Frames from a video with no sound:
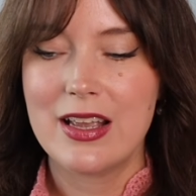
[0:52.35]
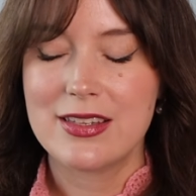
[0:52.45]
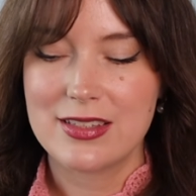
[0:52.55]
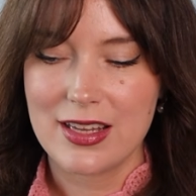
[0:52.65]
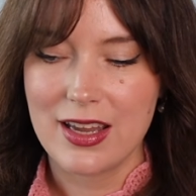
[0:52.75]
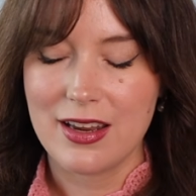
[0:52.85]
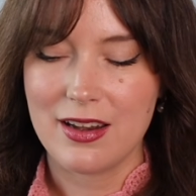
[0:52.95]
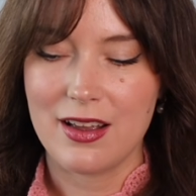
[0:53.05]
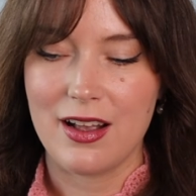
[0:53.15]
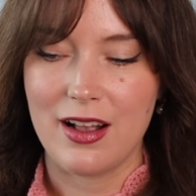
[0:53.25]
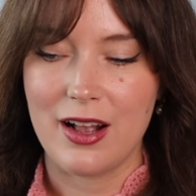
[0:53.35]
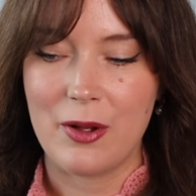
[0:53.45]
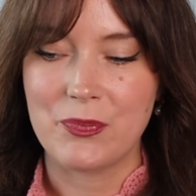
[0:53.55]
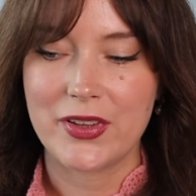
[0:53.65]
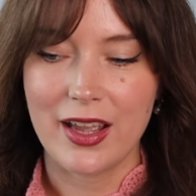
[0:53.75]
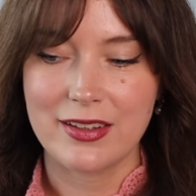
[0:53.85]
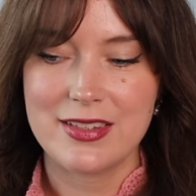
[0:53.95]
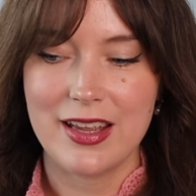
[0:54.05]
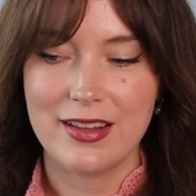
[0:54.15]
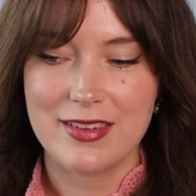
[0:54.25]
seen
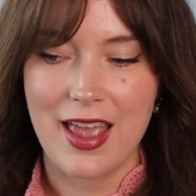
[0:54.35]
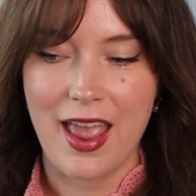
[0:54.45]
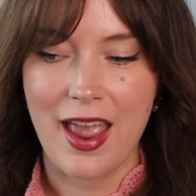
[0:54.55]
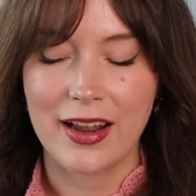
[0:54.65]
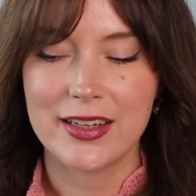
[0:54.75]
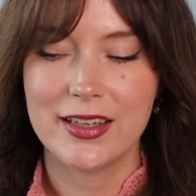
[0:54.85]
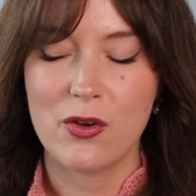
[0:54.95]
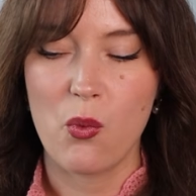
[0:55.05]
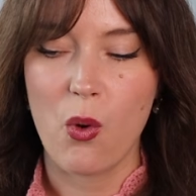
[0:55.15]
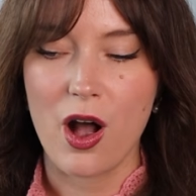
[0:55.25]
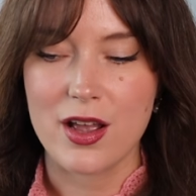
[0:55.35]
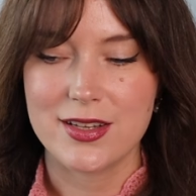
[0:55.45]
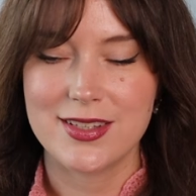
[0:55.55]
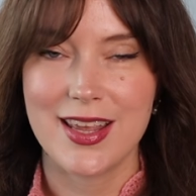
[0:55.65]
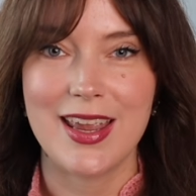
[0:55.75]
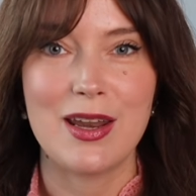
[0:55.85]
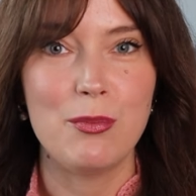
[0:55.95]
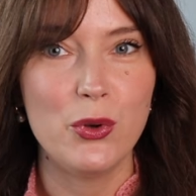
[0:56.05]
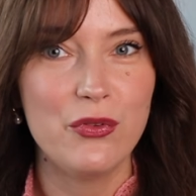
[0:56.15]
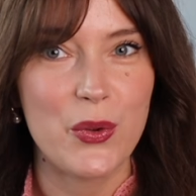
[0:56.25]
Cartier Tank was in a
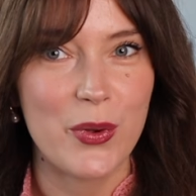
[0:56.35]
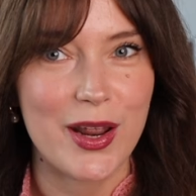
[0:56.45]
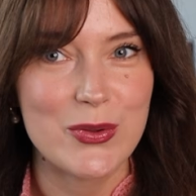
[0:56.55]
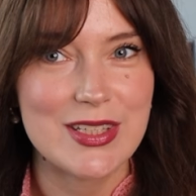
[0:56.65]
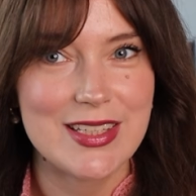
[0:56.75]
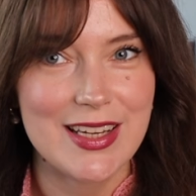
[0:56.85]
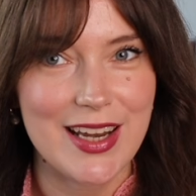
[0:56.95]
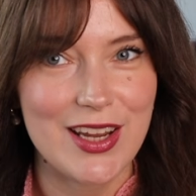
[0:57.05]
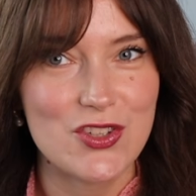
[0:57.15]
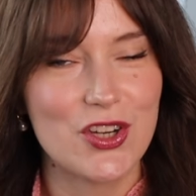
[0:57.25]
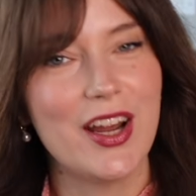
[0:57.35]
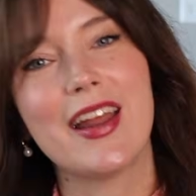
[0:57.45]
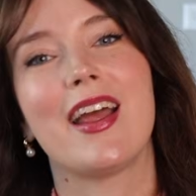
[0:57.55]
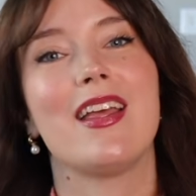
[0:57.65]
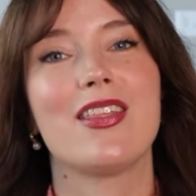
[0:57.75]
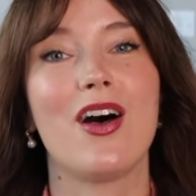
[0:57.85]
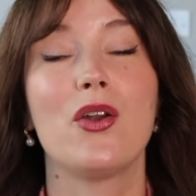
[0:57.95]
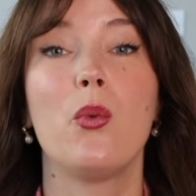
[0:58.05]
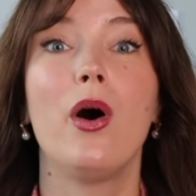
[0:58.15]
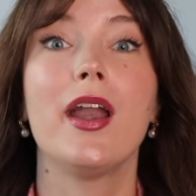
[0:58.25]
movie when I was a teenager, and I
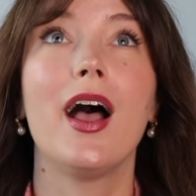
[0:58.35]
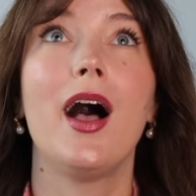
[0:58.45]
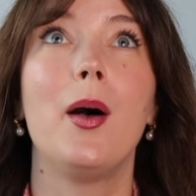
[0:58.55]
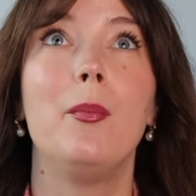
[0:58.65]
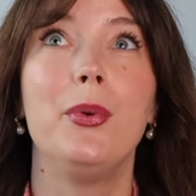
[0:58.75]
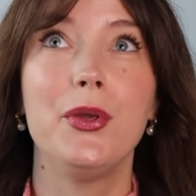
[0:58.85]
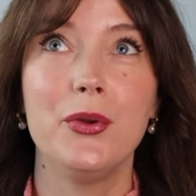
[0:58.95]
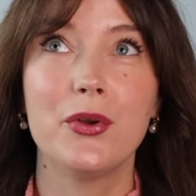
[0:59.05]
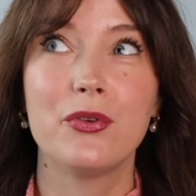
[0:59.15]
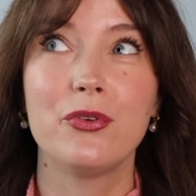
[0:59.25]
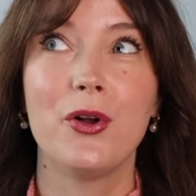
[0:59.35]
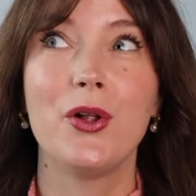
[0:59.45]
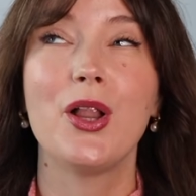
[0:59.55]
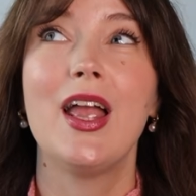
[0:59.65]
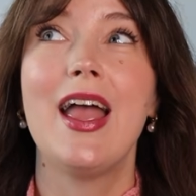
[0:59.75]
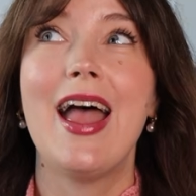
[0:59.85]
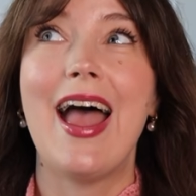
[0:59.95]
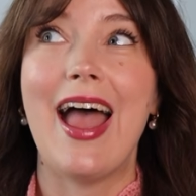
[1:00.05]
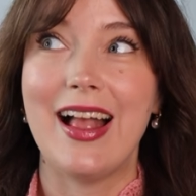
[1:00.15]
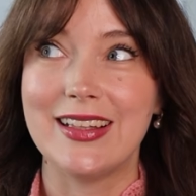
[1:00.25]
thought, what a beautiful,
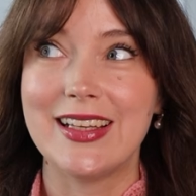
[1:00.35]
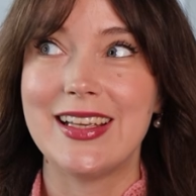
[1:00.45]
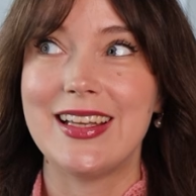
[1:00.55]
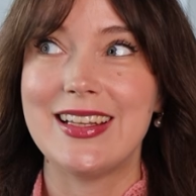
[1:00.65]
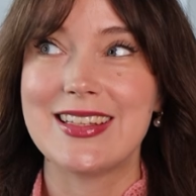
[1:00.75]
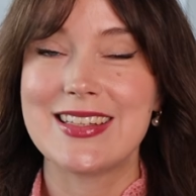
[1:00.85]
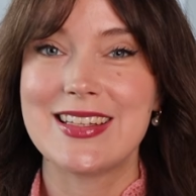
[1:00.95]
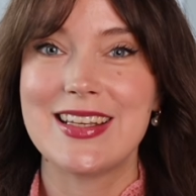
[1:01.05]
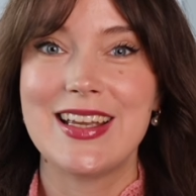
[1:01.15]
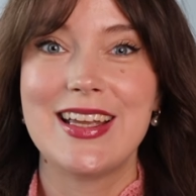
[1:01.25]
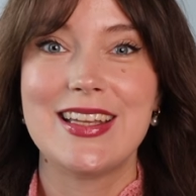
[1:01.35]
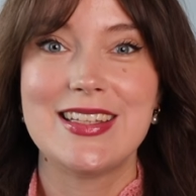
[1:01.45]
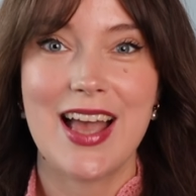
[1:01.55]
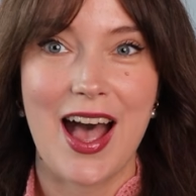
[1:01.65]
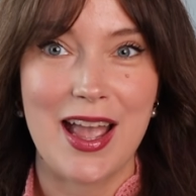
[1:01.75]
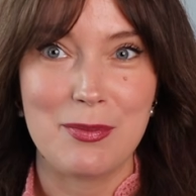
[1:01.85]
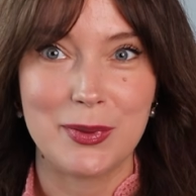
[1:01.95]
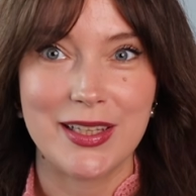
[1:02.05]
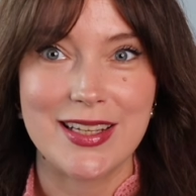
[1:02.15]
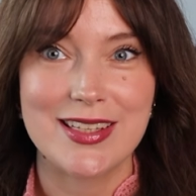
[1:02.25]
elegant,
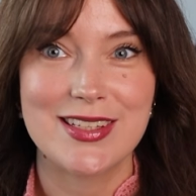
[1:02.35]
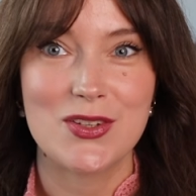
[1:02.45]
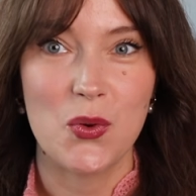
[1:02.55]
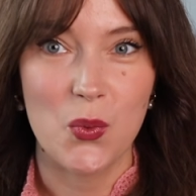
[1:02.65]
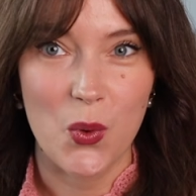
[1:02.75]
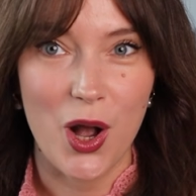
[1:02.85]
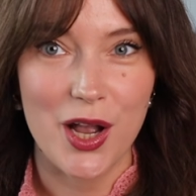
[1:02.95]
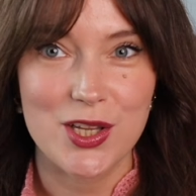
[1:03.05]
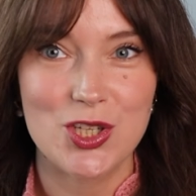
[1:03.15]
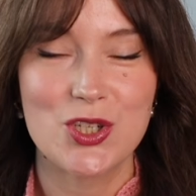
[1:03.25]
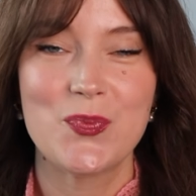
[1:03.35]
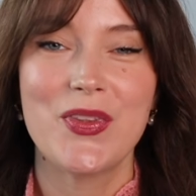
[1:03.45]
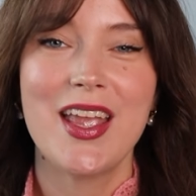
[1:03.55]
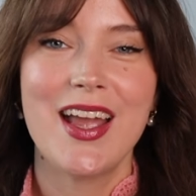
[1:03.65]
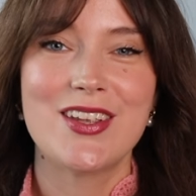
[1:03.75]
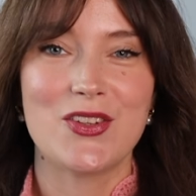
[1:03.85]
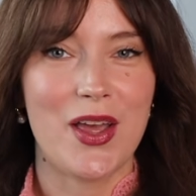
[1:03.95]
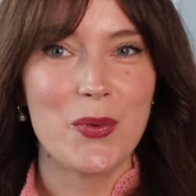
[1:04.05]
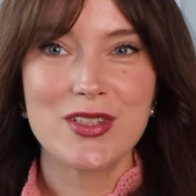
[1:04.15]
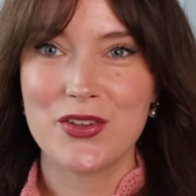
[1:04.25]
timeless watch. So
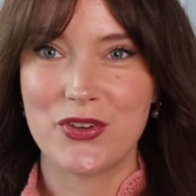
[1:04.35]
that was the